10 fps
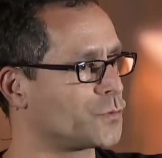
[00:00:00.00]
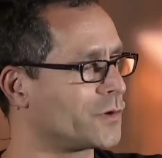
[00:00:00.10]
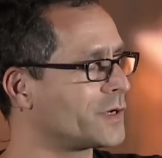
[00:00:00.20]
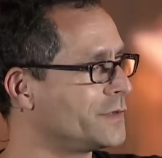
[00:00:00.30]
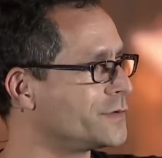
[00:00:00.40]
to
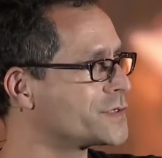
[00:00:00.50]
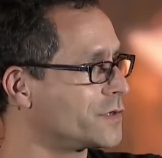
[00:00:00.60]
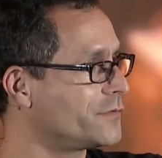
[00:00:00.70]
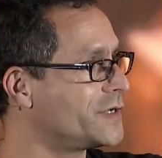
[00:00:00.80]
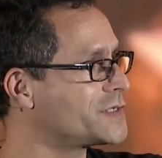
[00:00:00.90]
work in their
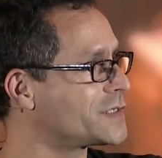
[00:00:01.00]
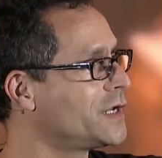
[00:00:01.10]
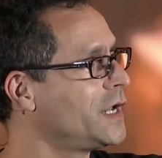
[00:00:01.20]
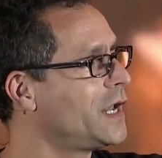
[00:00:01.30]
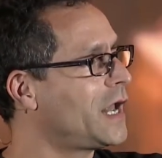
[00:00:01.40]
service.
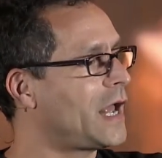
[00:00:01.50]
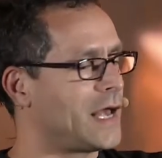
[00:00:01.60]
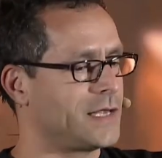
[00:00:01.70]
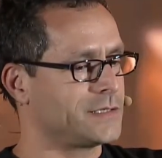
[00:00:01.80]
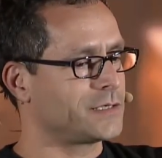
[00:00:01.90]

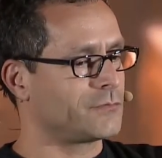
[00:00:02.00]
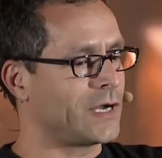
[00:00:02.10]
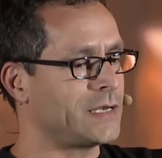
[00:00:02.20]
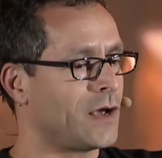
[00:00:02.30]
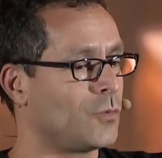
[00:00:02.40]
And
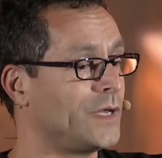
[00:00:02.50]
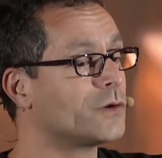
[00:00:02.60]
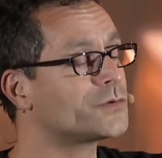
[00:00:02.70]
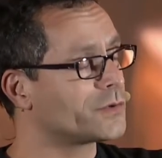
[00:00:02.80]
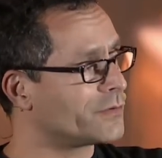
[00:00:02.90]
right now, we
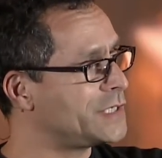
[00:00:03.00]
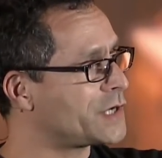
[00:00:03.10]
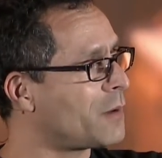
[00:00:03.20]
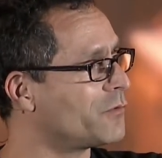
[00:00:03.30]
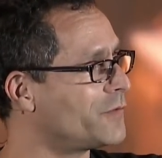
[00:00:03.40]
don't do a great
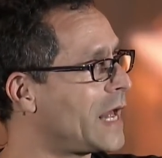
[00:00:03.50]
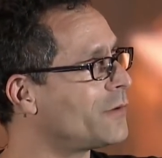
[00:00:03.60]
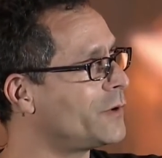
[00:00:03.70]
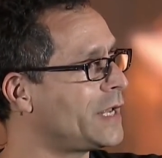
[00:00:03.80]
job of that.